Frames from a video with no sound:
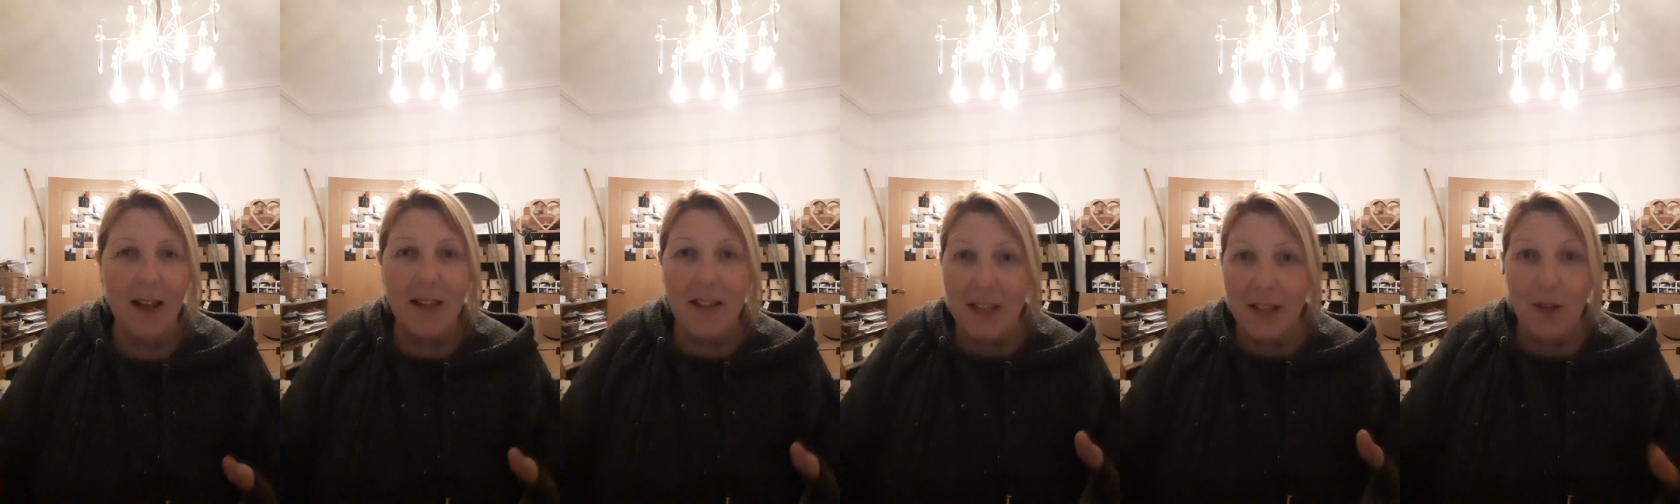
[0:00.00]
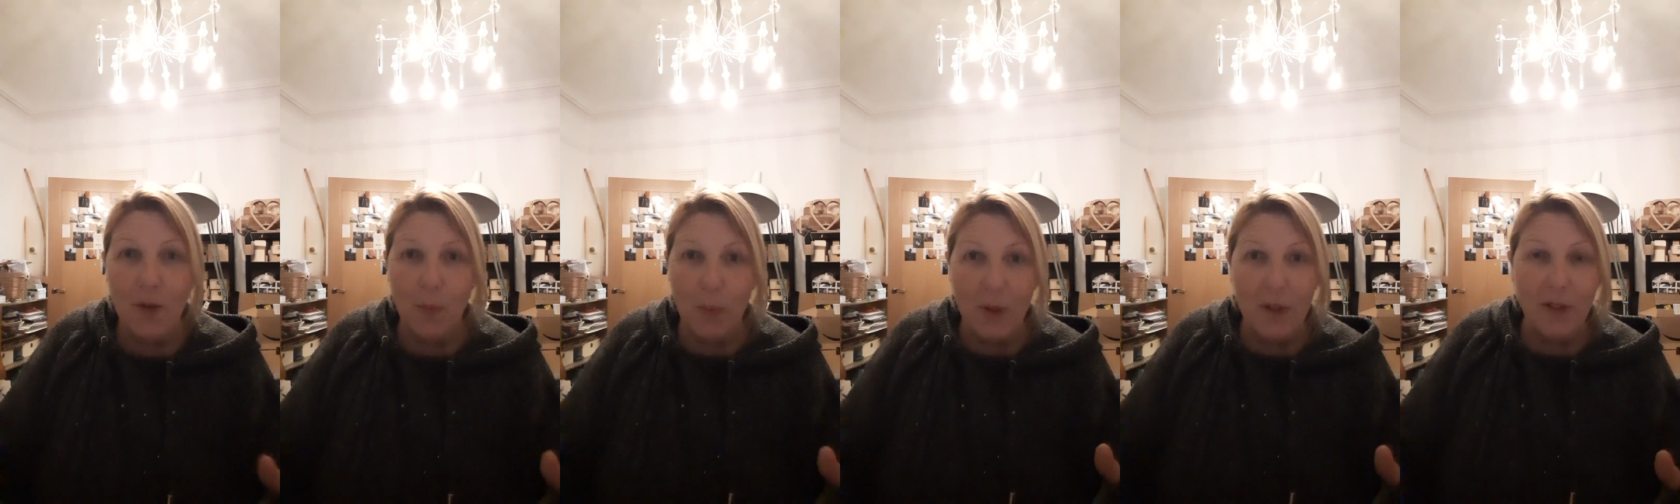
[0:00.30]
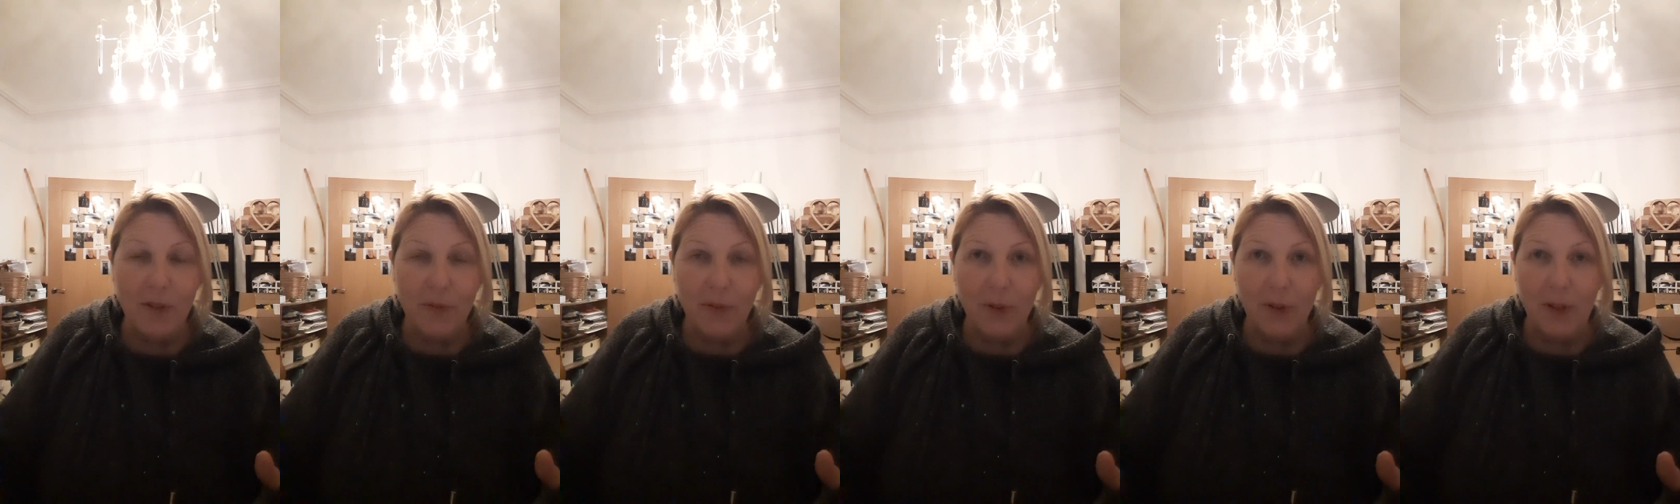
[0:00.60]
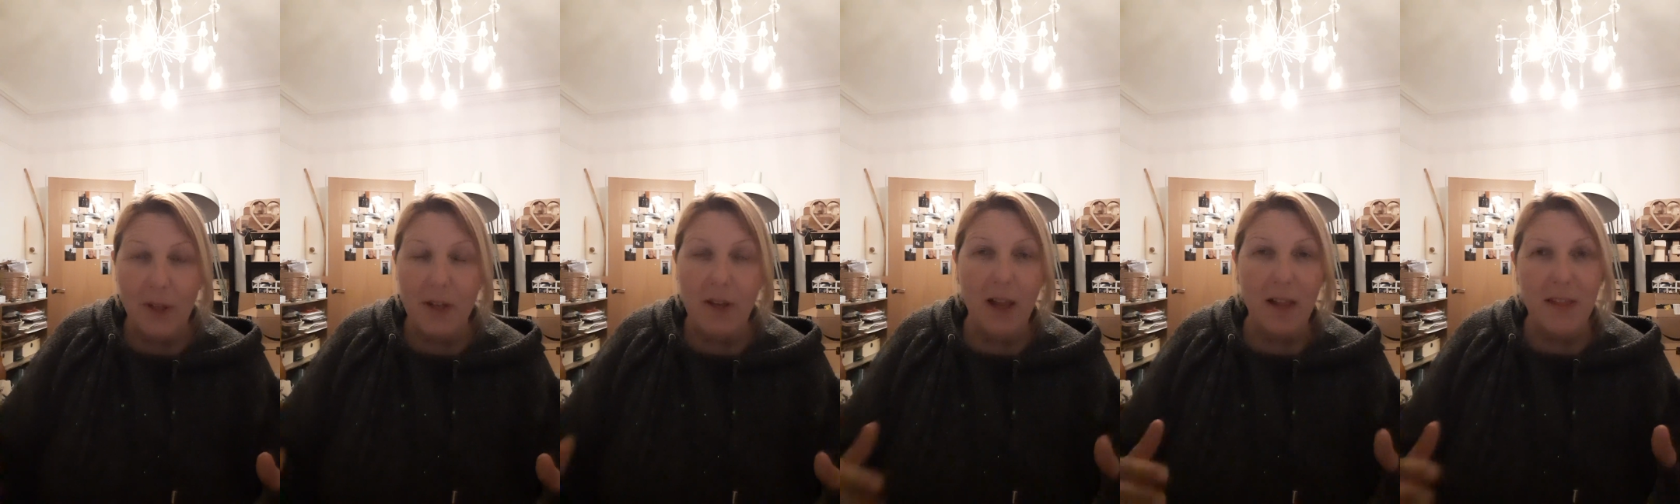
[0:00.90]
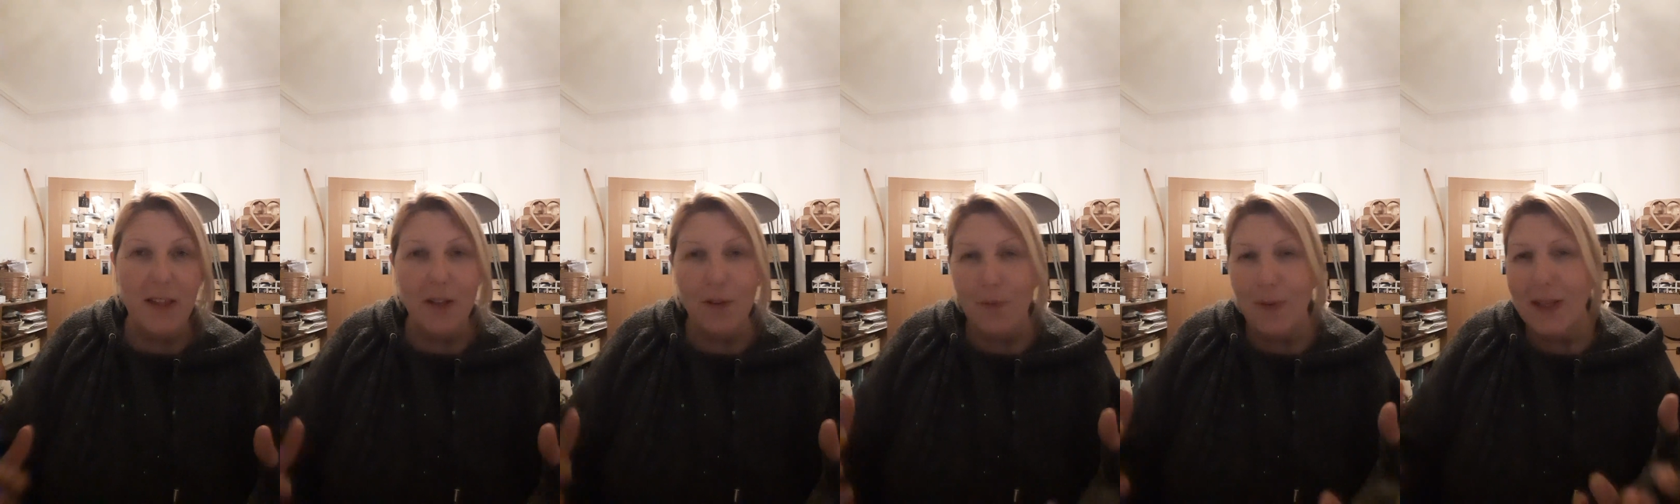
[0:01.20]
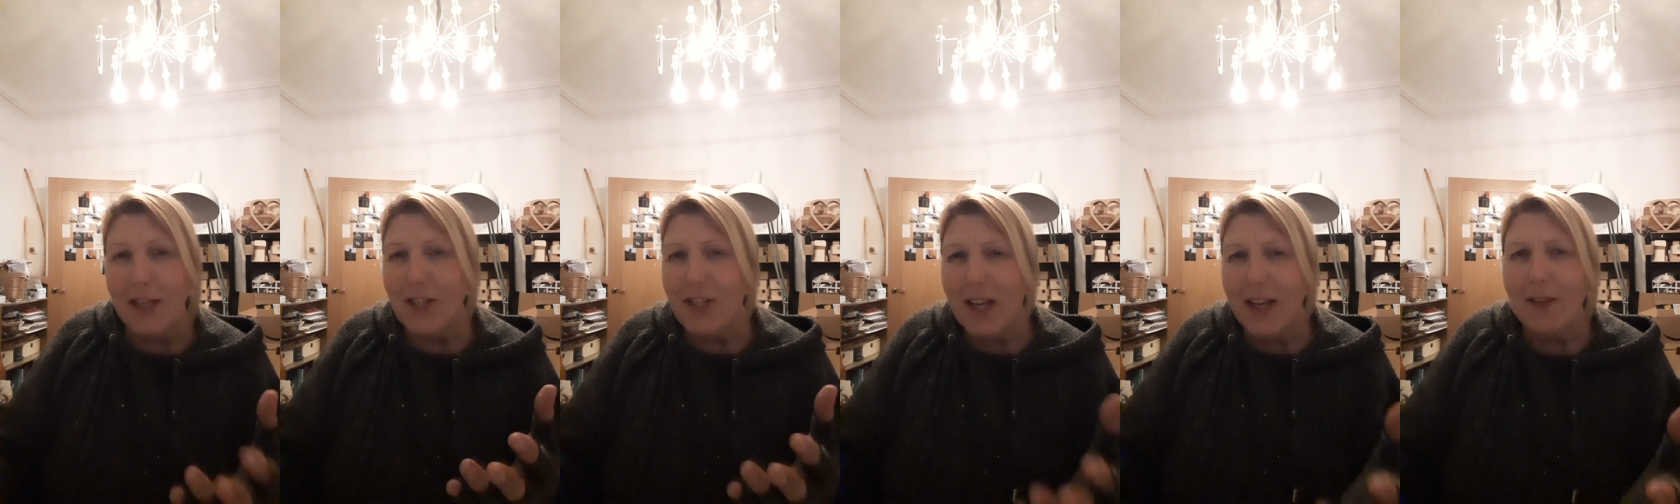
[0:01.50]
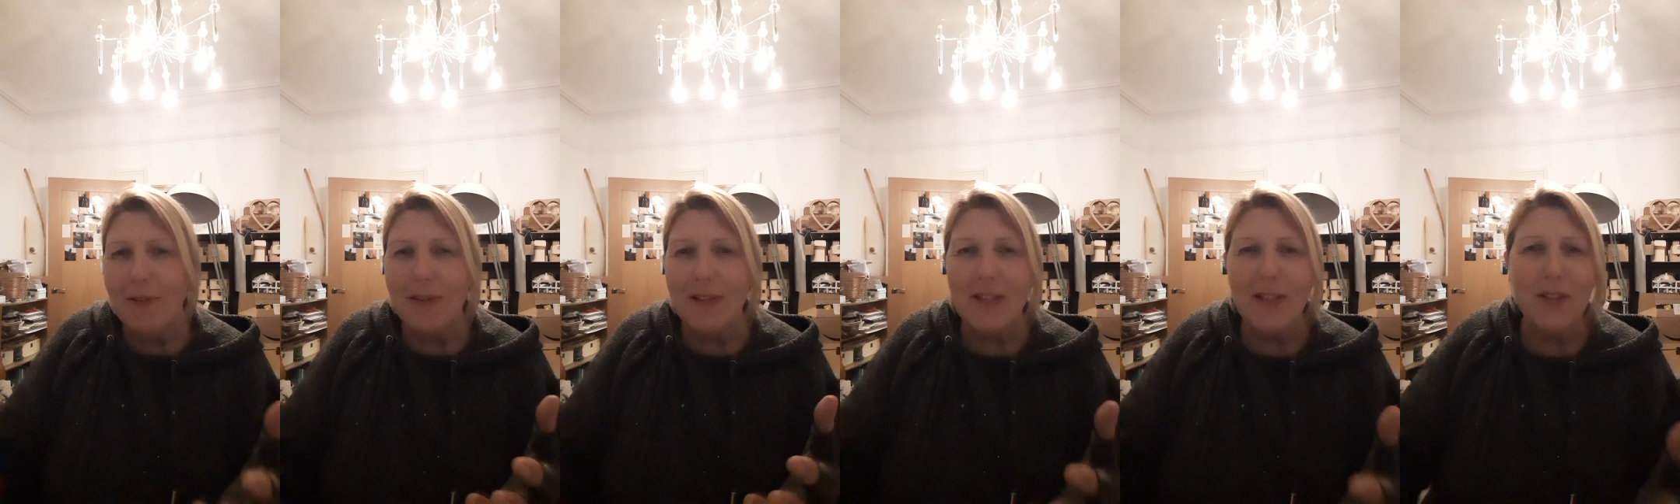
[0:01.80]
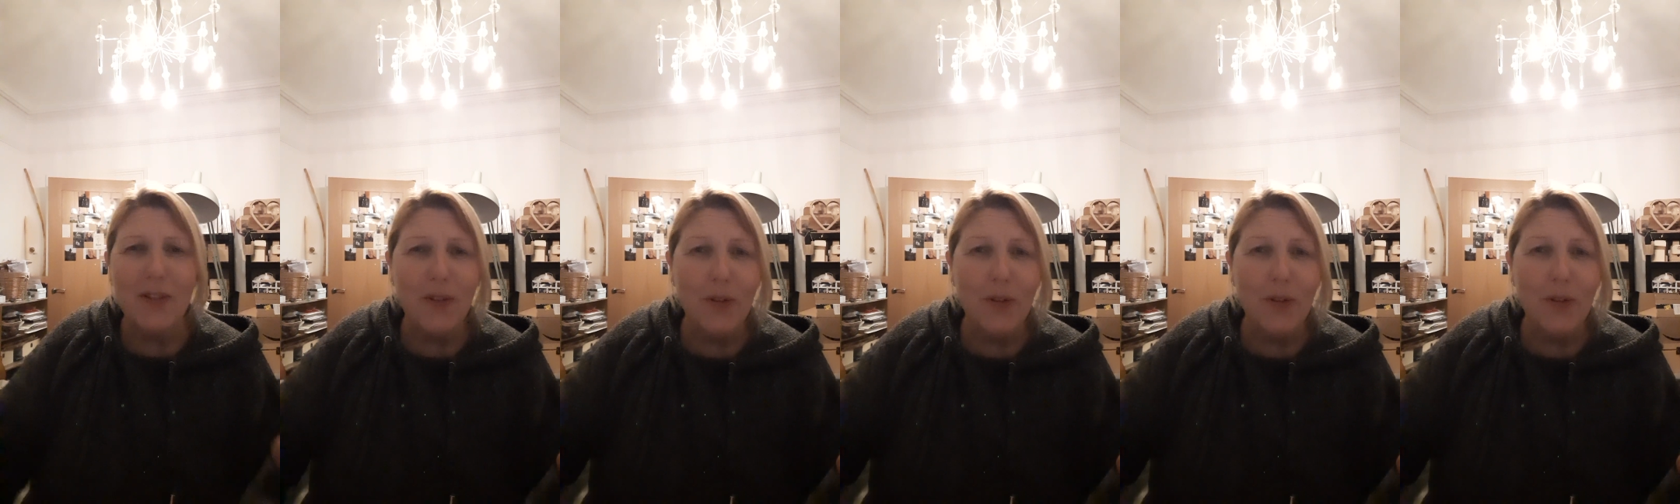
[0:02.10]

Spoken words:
think you're wonderful and I think you're really generous and